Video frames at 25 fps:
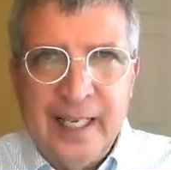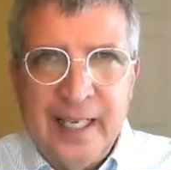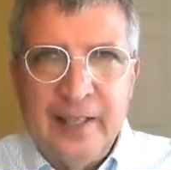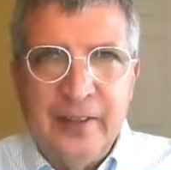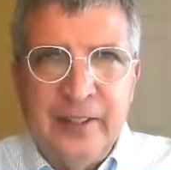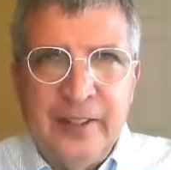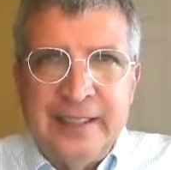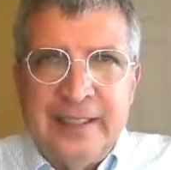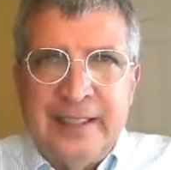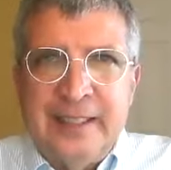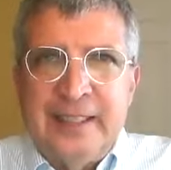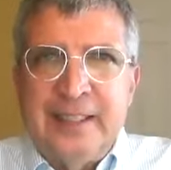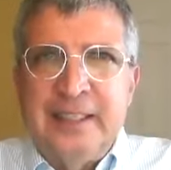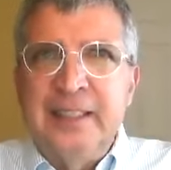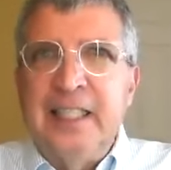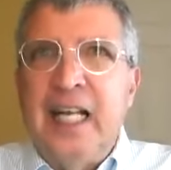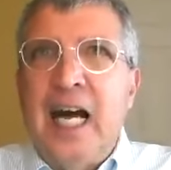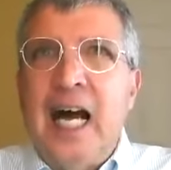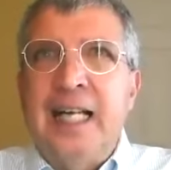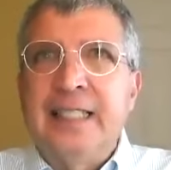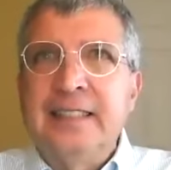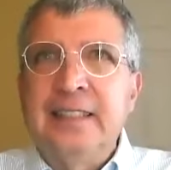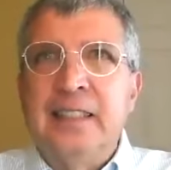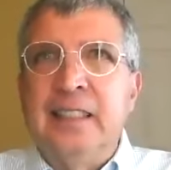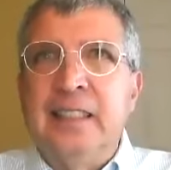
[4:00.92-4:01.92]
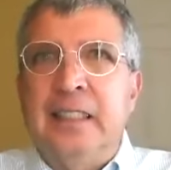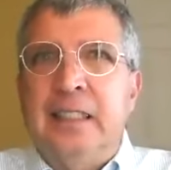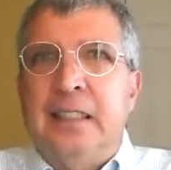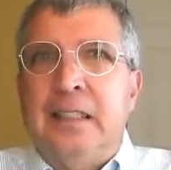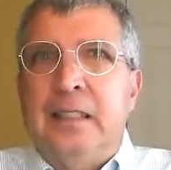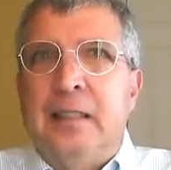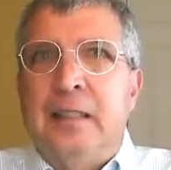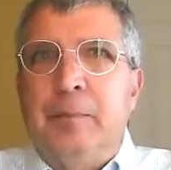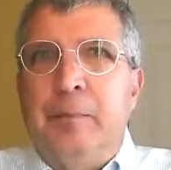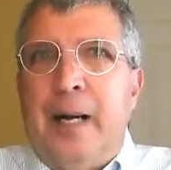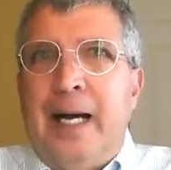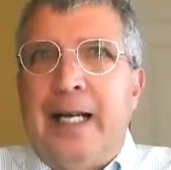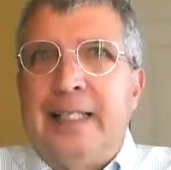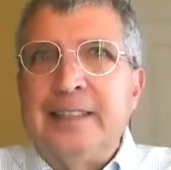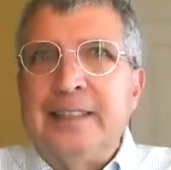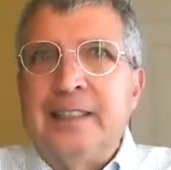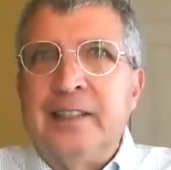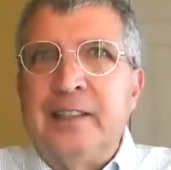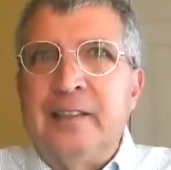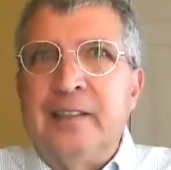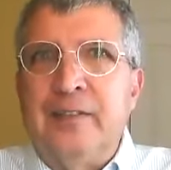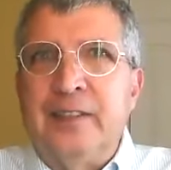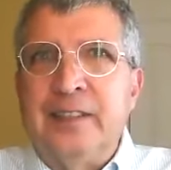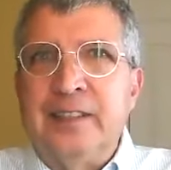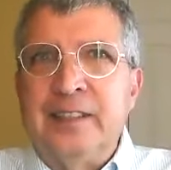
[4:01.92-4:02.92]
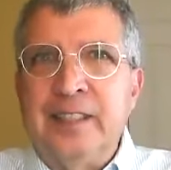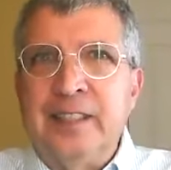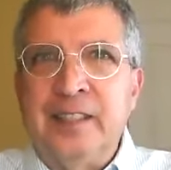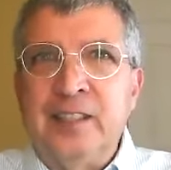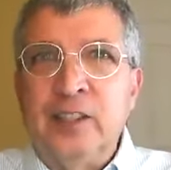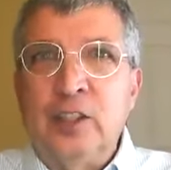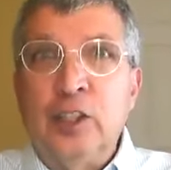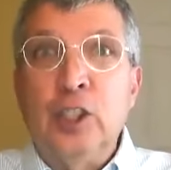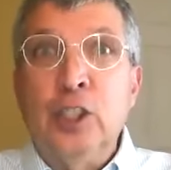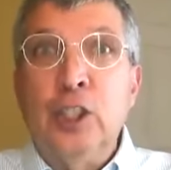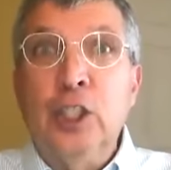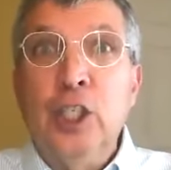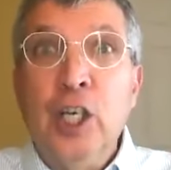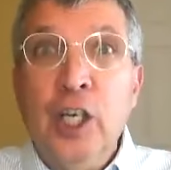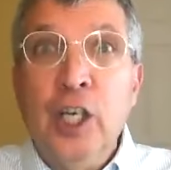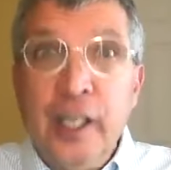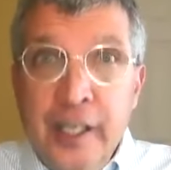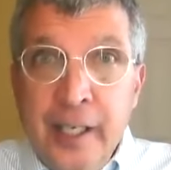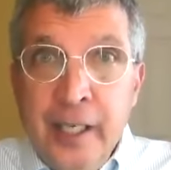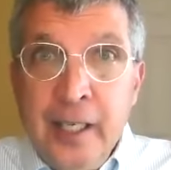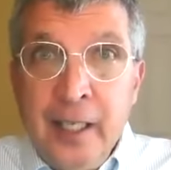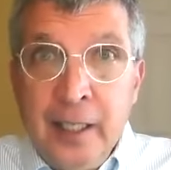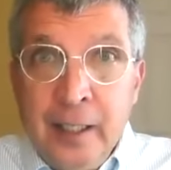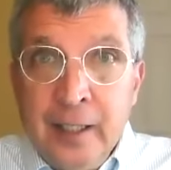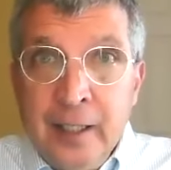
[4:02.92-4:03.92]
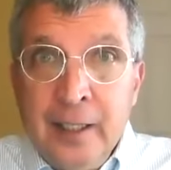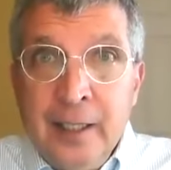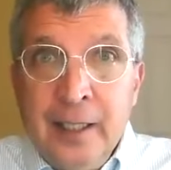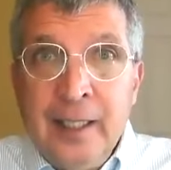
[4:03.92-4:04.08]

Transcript: Now, this is not positive as in good.